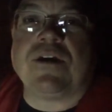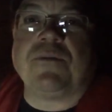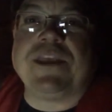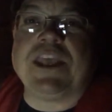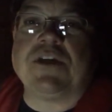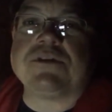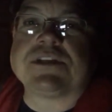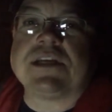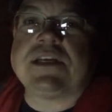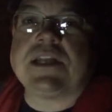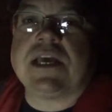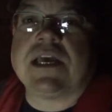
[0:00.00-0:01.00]
are we
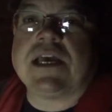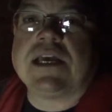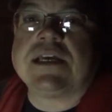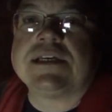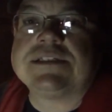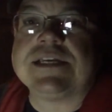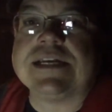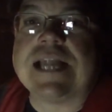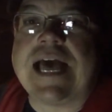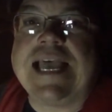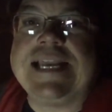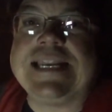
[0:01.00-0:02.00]
using.
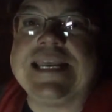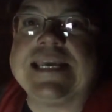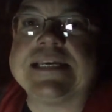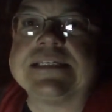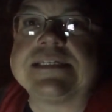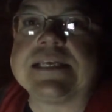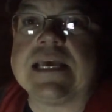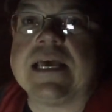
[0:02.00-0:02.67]
Tonight is